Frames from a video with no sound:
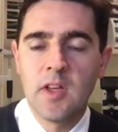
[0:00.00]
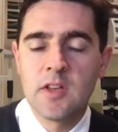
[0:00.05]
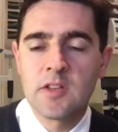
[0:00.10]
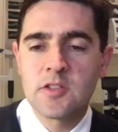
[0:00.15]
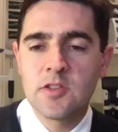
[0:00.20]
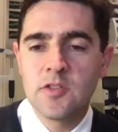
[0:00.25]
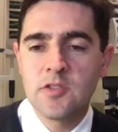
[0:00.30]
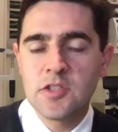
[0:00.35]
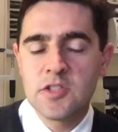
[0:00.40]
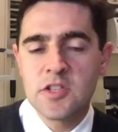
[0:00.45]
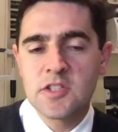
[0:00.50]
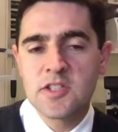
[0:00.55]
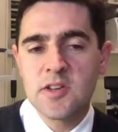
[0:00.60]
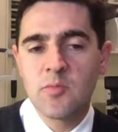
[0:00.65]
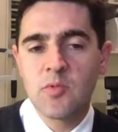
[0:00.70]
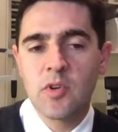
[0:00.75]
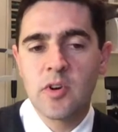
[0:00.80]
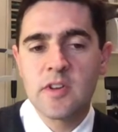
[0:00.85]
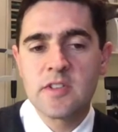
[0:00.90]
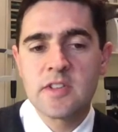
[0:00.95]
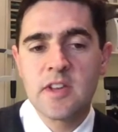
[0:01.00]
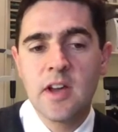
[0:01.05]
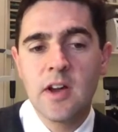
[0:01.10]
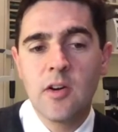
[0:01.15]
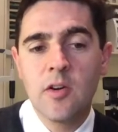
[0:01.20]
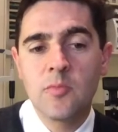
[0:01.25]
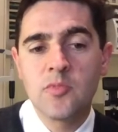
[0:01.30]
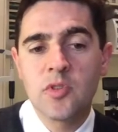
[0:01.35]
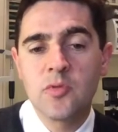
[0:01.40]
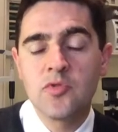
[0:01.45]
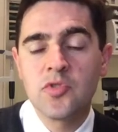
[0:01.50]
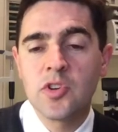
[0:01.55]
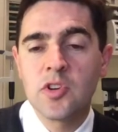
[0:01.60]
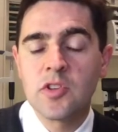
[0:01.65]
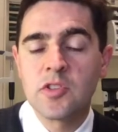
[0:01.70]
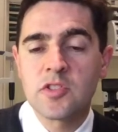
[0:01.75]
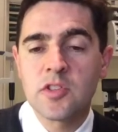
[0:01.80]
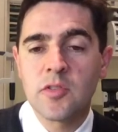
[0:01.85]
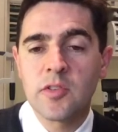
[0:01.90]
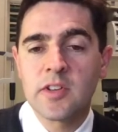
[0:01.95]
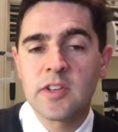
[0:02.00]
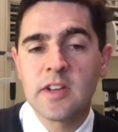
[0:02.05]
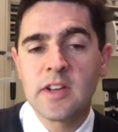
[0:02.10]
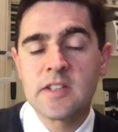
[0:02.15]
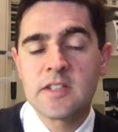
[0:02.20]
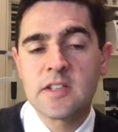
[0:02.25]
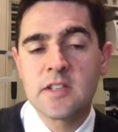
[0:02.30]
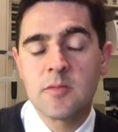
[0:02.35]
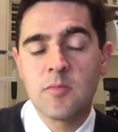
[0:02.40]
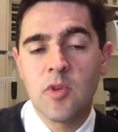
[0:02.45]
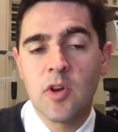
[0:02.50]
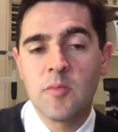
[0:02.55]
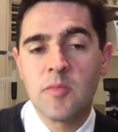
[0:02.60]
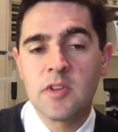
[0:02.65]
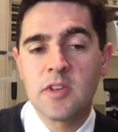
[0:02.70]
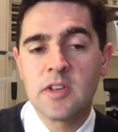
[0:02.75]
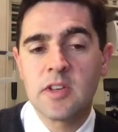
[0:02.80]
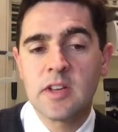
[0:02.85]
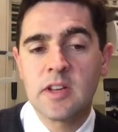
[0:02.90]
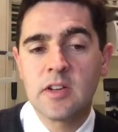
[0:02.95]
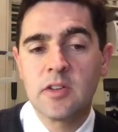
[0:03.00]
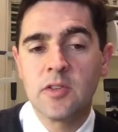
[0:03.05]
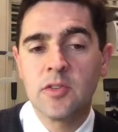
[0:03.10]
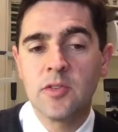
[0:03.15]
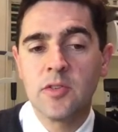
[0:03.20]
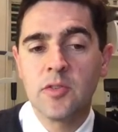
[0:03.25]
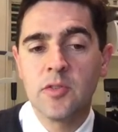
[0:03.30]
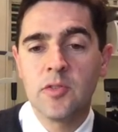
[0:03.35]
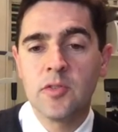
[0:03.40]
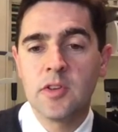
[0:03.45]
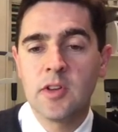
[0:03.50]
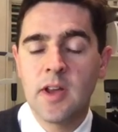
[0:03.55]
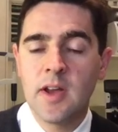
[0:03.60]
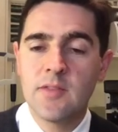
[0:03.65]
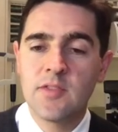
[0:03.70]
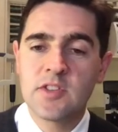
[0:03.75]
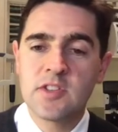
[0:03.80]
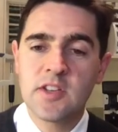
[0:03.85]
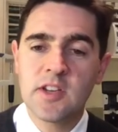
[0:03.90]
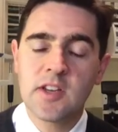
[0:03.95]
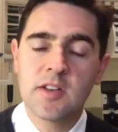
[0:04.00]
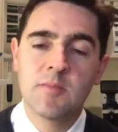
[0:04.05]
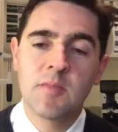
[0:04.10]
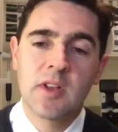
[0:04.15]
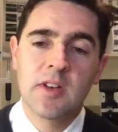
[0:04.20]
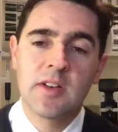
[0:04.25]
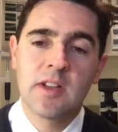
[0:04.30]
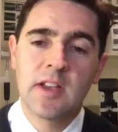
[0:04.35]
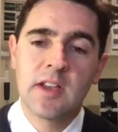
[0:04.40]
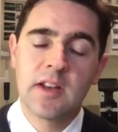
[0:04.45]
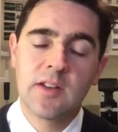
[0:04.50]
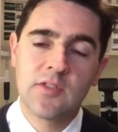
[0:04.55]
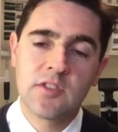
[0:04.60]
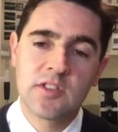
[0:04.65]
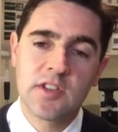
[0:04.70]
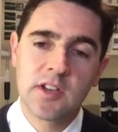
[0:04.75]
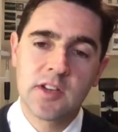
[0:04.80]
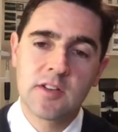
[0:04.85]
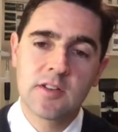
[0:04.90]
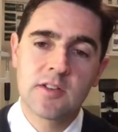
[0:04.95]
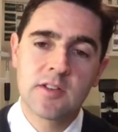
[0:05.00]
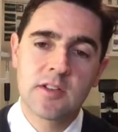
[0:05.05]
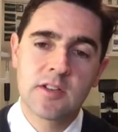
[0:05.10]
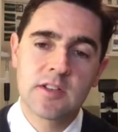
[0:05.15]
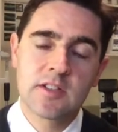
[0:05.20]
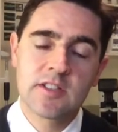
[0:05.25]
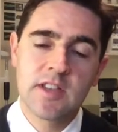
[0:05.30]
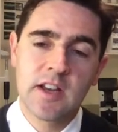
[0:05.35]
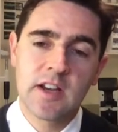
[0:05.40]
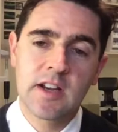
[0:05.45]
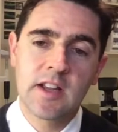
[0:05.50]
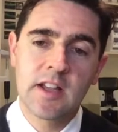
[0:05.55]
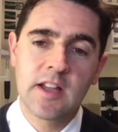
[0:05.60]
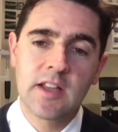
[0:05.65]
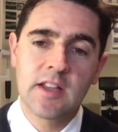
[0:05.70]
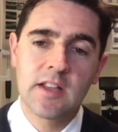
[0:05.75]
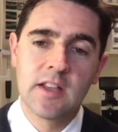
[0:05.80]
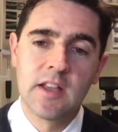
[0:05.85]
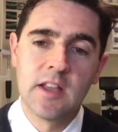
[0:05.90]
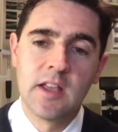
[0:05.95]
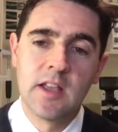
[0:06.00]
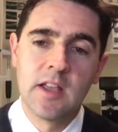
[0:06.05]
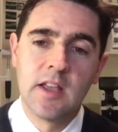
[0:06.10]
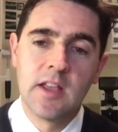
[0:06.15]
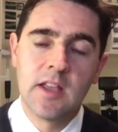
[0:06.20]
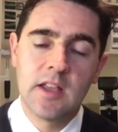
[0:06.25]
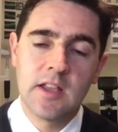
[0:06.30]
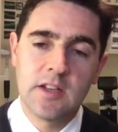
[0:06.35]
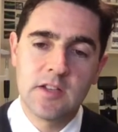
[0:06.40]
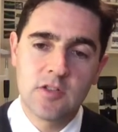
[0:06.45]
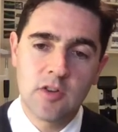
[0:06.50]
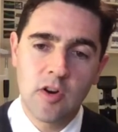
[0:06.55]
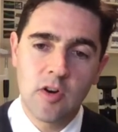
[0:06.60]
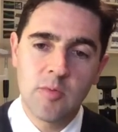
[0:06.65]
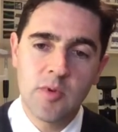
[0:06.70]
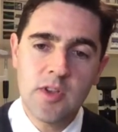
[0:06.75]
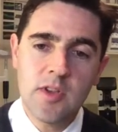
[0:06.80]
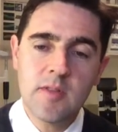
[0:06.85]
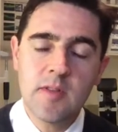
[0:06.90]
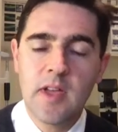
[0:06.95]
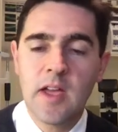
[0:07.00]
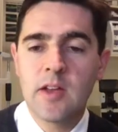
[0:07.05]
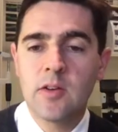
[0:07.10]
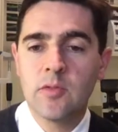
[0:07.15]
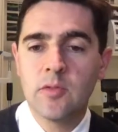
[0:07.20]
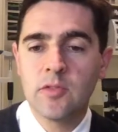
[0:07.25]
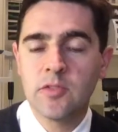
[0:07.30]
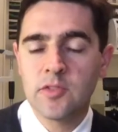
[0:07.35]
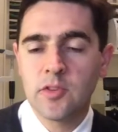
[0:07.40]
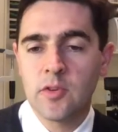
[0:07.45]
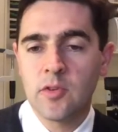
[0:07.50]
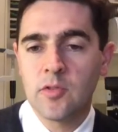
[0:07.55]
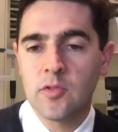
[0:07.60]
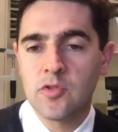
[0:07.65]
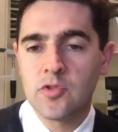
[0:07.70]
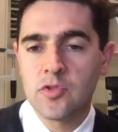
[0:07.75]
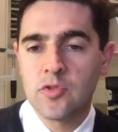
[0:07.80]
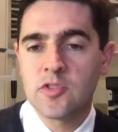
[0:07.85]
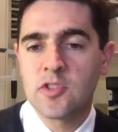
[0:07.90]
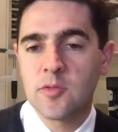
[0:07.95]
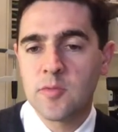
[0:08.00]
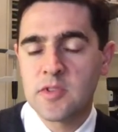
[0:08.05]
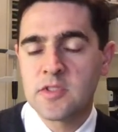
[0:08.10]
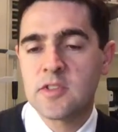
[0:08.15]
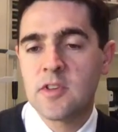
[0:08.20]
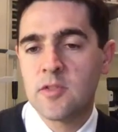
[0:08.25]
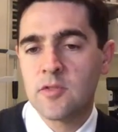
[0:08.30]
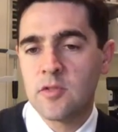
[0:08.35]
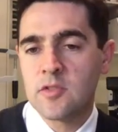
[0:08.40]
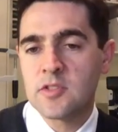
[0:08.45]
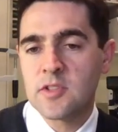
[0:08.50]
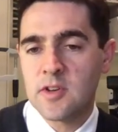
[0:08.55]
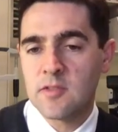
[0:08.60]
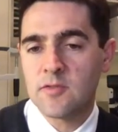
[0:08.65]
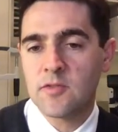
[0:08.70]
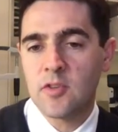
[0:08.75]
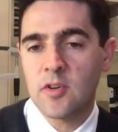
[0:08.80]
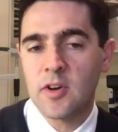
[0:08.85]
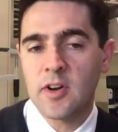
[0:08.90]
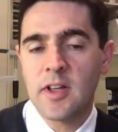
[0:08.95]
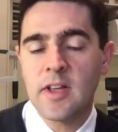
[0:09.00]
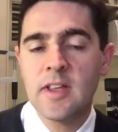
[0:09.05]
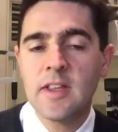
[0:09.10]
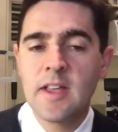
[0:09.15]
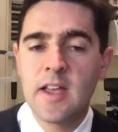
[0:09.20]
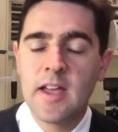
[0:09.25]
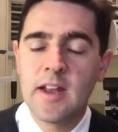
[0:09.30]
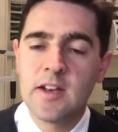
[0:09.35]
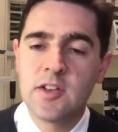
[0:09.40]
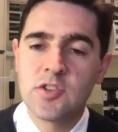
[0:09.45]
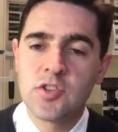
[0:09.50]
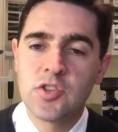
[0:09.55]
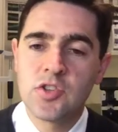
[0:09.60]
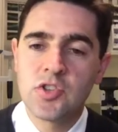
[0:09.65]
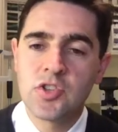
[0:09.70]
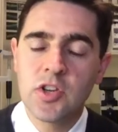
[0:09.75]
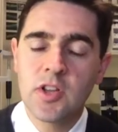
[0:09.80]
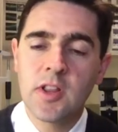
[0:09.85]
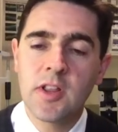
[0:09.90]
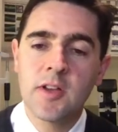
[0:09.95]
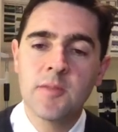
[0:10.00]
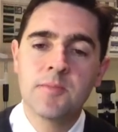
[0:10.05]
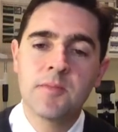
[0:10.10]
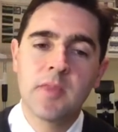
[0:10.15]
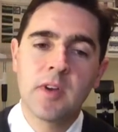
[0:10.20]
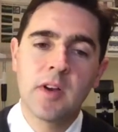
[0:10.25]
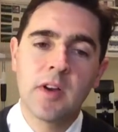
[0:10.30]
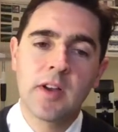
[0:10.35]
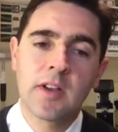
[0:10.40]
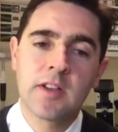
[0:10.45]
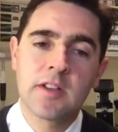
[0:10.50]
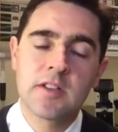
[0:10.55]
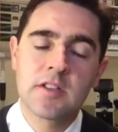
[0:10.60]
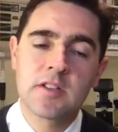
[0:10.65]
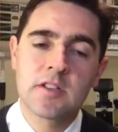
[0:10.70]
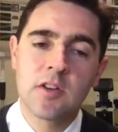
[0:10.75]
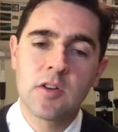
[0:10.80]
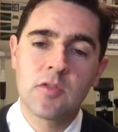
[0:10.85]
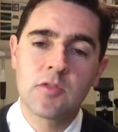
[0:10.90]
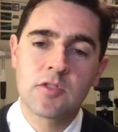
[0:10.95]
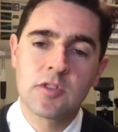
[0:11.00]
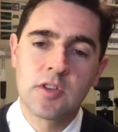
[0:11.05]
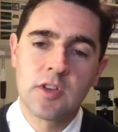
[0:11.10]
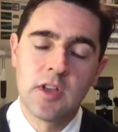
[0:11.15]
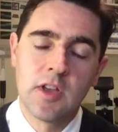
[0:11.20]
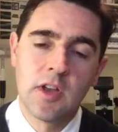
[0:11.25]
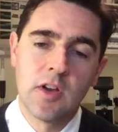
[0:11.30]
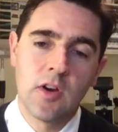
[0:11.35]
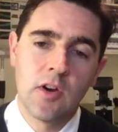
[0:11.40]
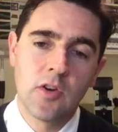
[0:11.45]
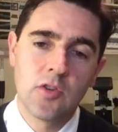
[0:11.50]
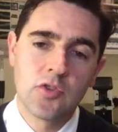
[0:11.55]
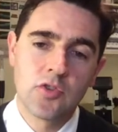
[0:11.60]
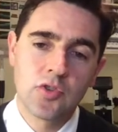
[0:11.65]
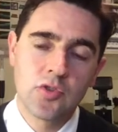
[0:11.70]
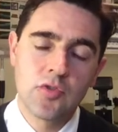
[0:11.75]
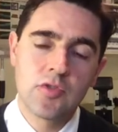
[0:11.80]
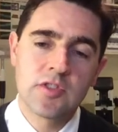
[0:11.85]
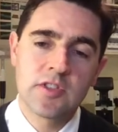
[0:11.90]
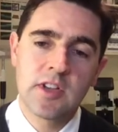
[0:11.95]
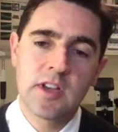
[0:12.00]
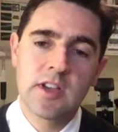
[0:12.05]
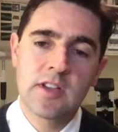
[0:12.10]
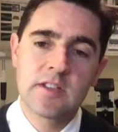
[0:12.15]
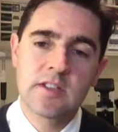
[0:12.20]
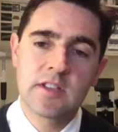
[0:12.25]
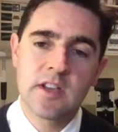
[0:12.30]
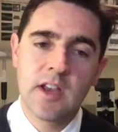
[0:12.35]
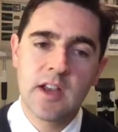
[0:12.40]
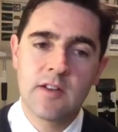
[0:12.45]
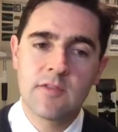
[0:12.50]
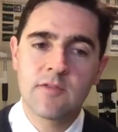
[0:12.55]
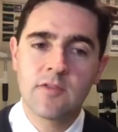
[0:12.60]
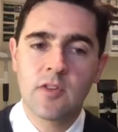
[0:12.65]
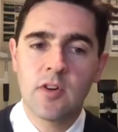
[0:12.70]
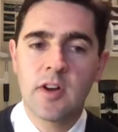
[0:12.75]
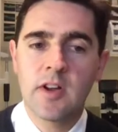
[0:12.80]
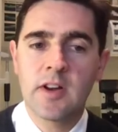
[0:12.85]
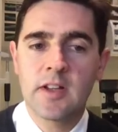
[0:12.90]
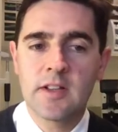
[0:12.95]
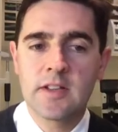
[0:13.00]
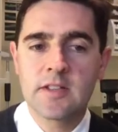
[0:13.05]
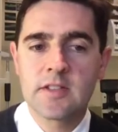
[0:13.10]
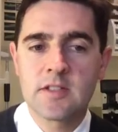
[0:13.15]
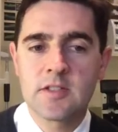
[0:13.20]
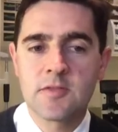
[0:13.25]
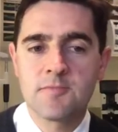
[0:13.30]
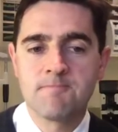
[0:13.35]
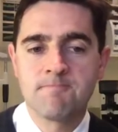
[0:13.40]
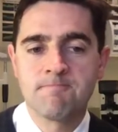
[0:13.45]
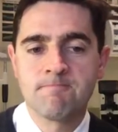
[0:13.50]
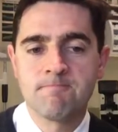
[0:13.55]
So just to summarise, our optometry consulting days at the moment include every second Monday and every second Saturday in Dolby, and also Tuesday, Wednesday, Thursday and Friday. And in Chinchilla, I consult on Tuesdays and Fridays.